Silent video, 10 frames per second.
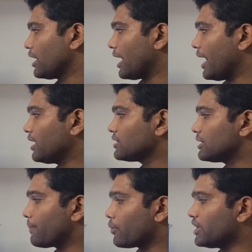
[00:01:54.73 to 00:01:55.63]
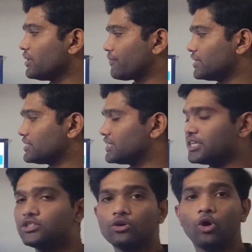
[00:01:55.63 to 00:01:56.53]
and the product differentiation
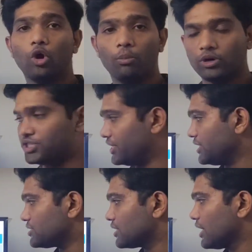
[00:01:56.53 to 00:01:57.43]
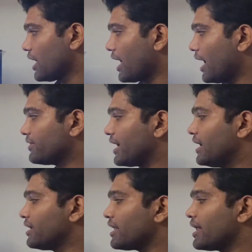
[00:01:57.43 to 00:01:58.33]
is homogeneous, and the
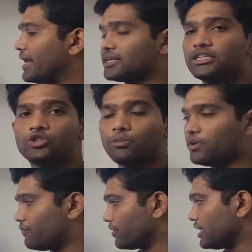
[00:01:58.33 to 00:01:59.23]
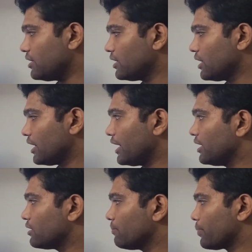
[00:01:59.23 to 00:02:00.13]
entry and exit should be free
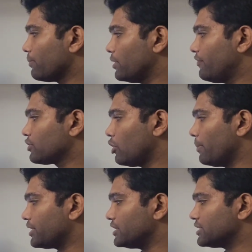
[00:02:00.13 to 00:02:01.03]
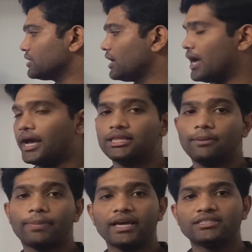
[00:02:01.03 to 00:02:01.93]
in perfect competition, and the
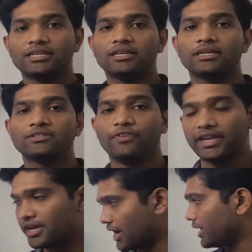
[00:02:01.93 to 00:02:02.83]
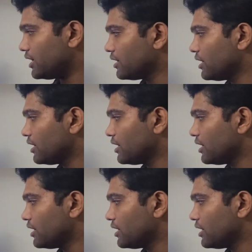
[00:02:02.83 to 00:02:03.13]
price setting is very high,